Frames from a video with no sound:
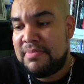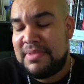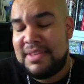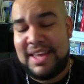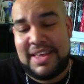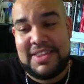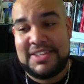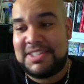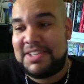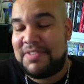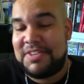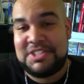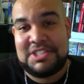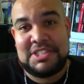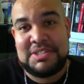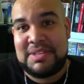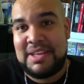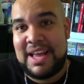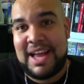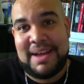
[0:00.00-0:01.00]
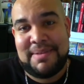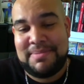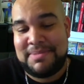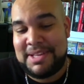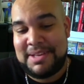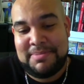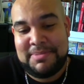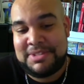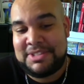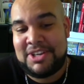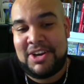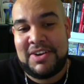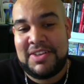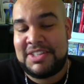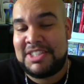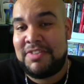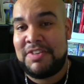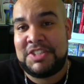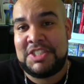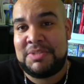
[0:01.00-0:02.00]
This
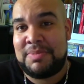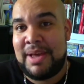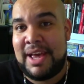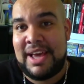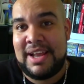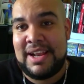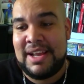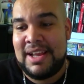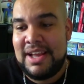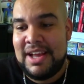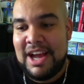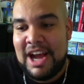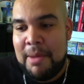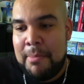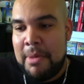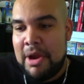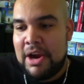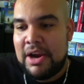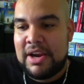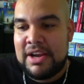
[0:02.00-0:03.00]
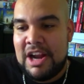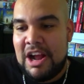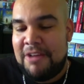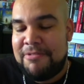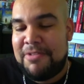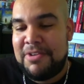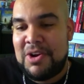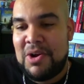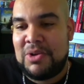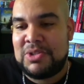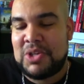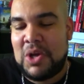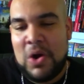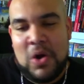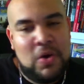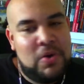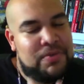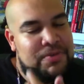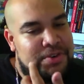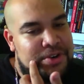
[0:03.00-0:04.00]
division's bad. American Alpha goes
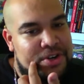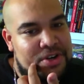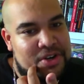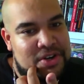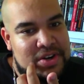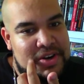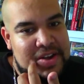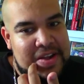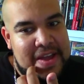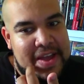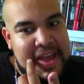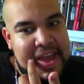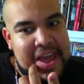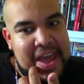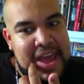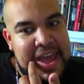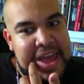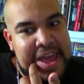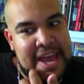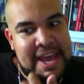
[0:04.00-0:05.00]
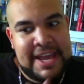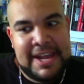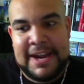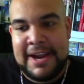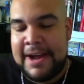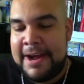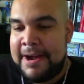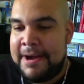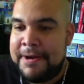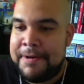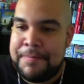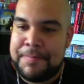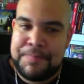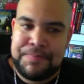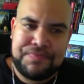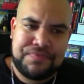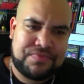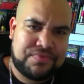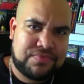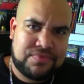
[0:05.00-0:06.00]
over, and
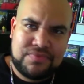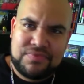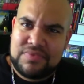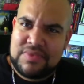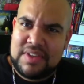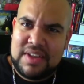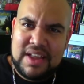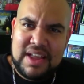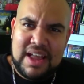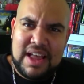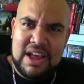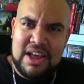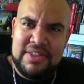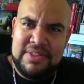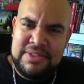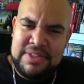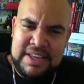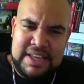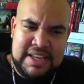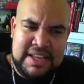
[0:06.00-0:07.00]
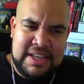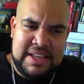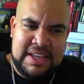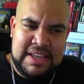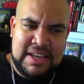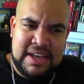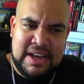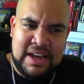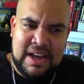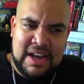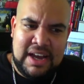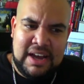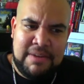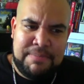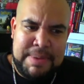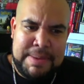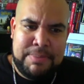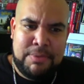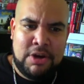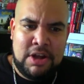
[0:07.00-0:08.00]
the
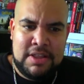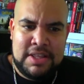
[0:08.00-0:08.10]
people